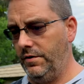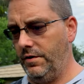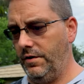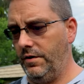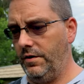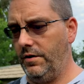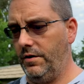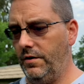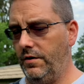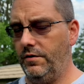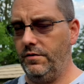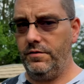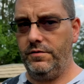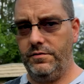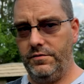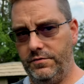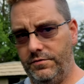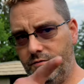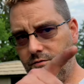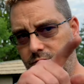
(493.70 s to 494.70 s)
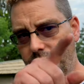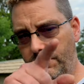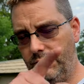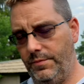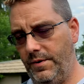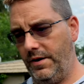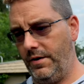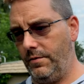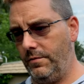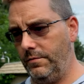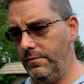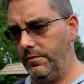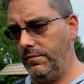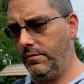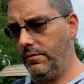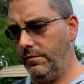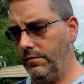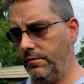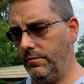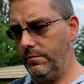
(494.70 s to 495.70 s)
uh, dual mount
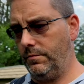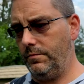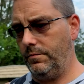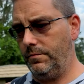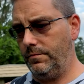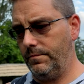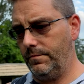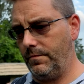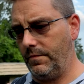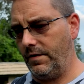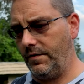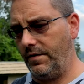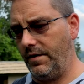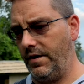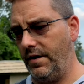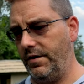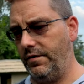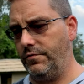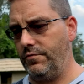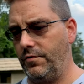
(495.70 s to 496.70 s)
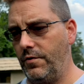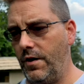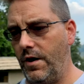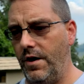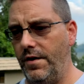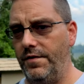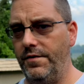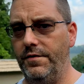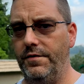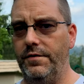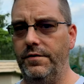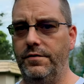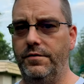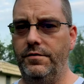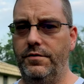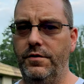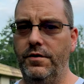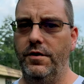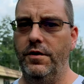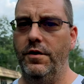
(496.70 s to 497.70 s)
that I tried to
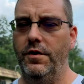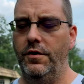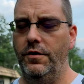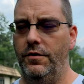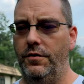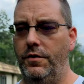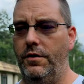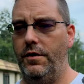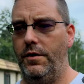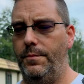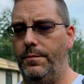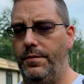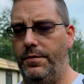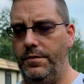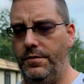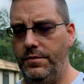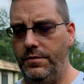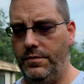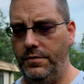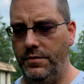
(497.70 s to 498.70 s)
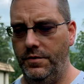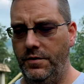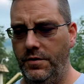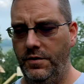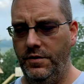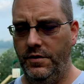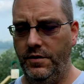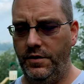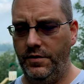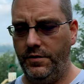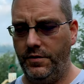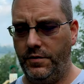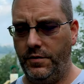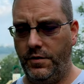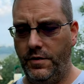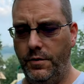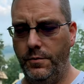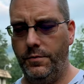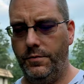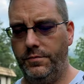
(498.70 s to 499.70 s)
hook up in the
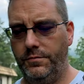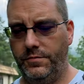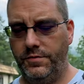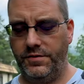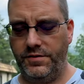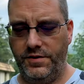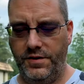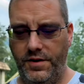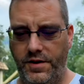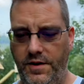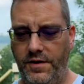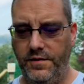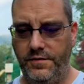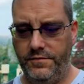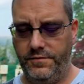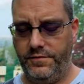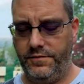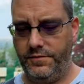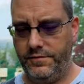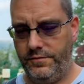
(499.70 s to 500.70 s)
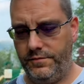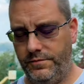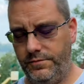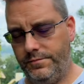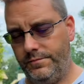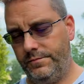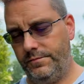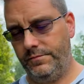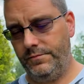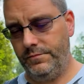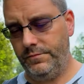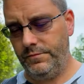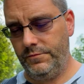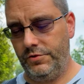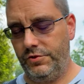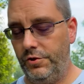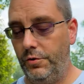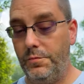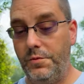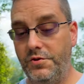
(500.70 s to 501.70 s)
car because I have
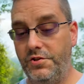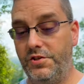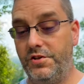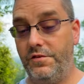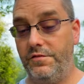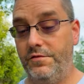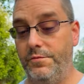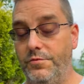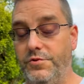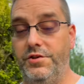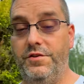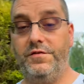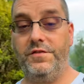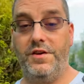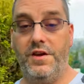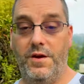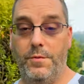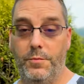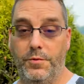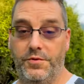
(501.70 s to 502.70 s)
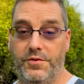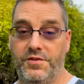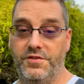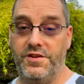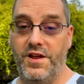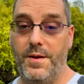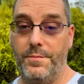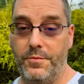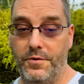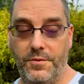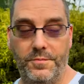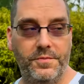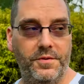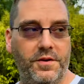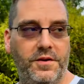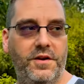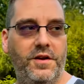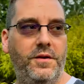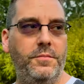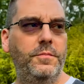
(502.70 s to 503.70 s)
so much stuff from ShiftCam with the snap grip
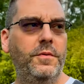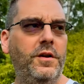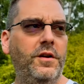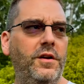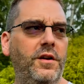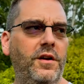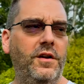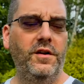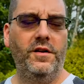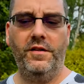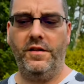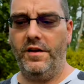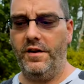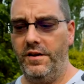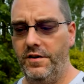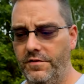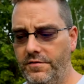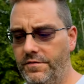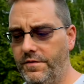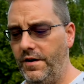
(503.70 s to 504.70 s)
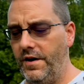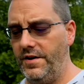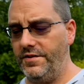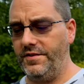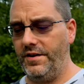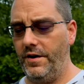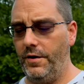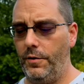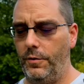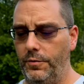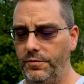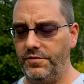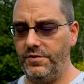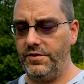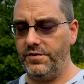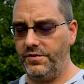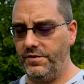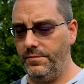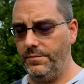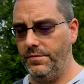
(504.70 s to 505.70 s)
that came and I devised that whole
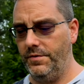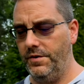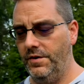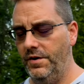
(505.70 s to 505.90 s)
system